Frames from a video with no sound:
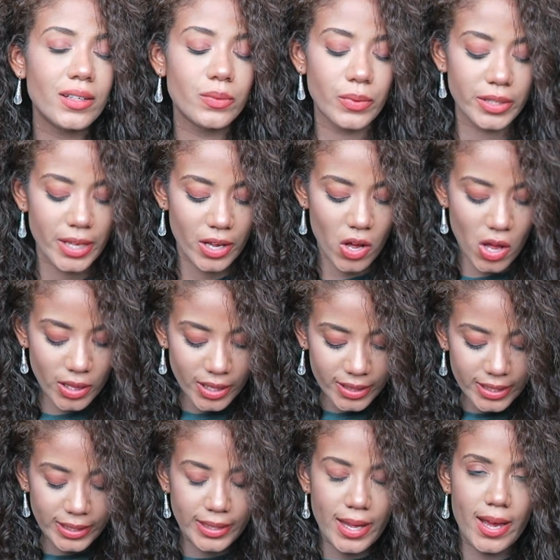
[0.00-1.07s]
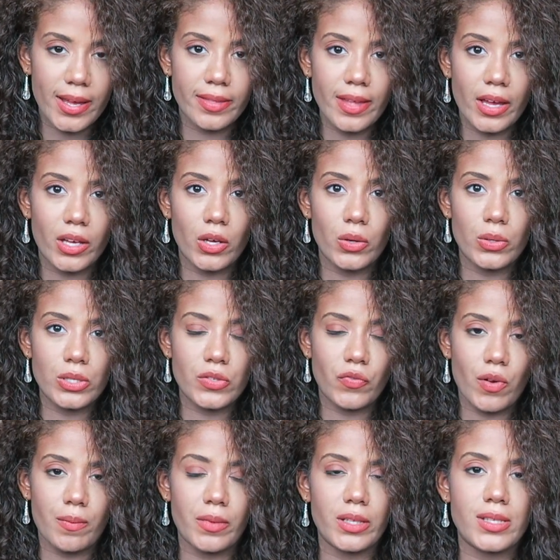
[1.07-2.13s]
what they call it, the line that goes
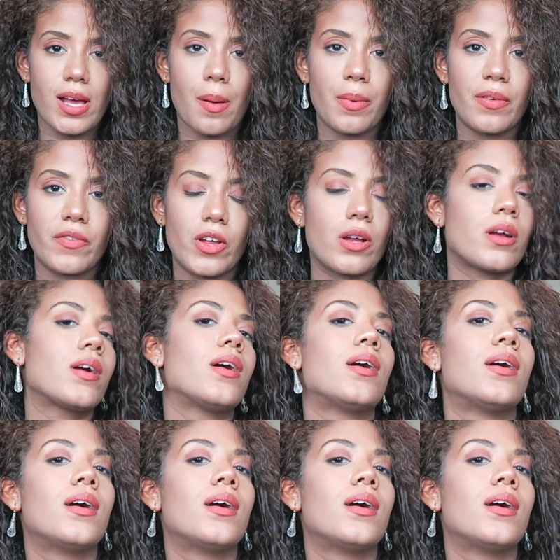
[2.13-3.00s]
from the top of your